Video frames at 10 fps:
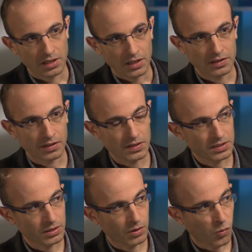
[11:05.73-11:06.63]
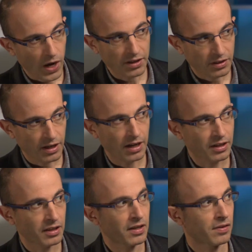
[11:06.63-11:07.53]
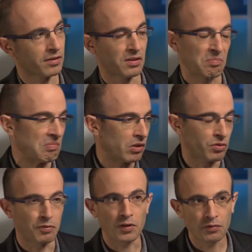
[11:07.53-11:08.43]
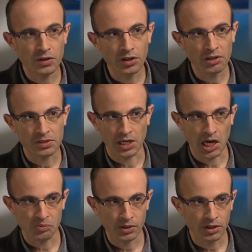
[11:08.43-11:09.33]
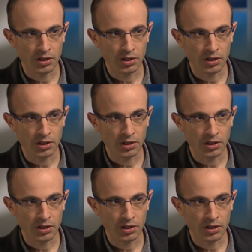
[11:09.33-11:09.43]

Huh. It is quite likely that in, I don't know, 50 years, 100